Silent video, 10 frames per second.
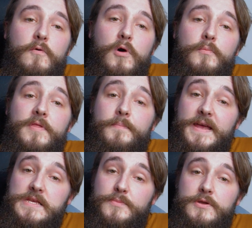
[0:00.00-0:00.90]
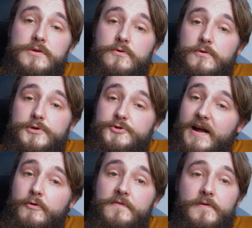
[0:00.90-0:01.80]
for one with a basement or
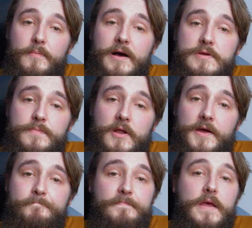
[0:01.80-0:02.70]
shroud for your power supply,